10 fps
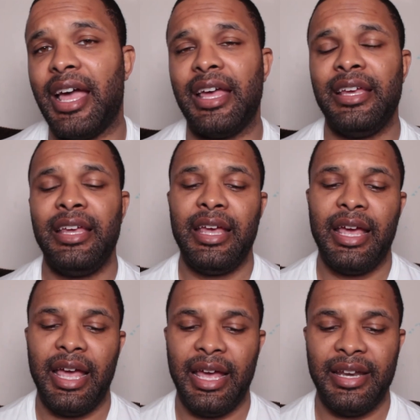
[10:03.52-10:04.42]
that.
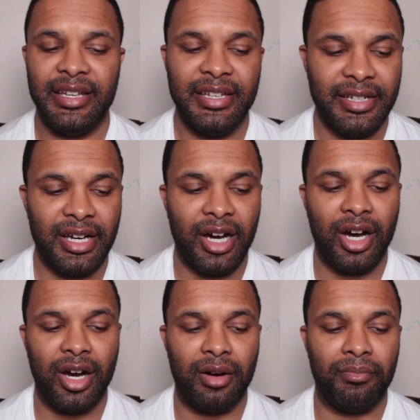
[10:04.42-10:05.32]
And then
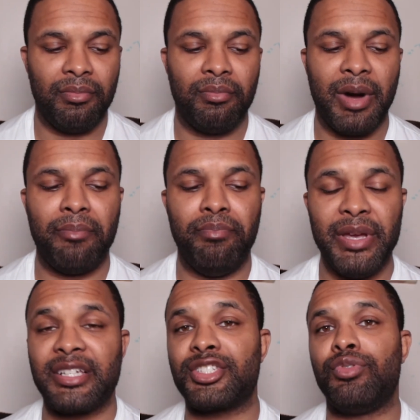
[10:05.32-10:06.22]
my
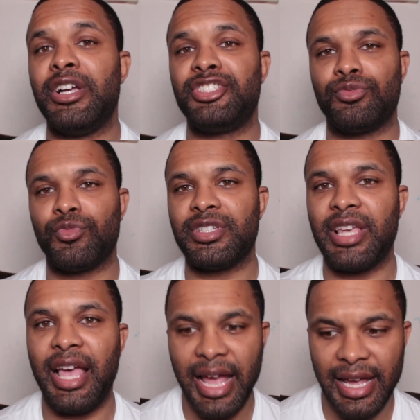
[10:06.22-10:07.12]
biggest question was,
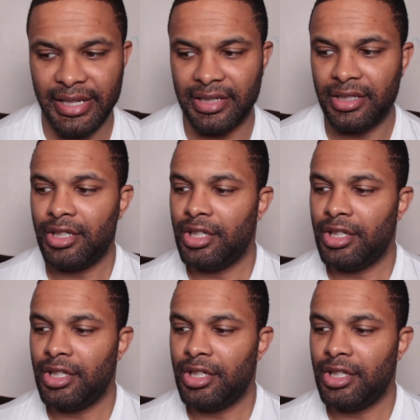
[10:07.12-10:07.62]
hey,